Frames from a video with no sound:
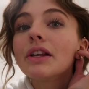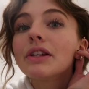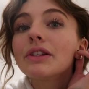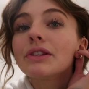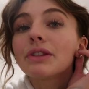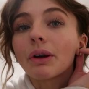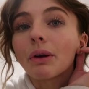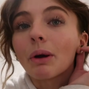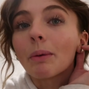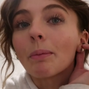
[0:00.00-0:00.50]

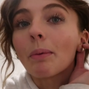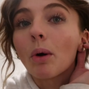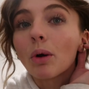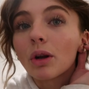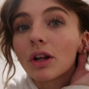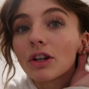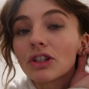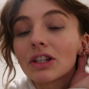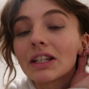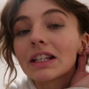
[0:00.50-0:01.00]
so
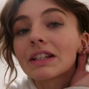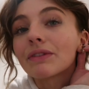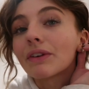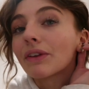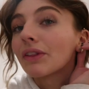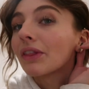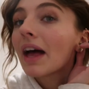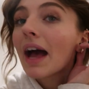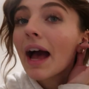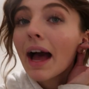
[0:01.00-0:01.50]
apologies
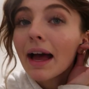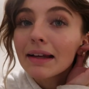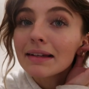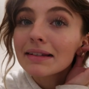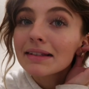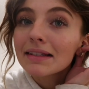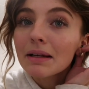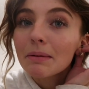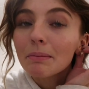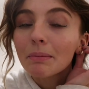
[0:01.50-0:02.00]
for
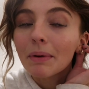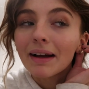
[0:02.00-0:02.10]
that.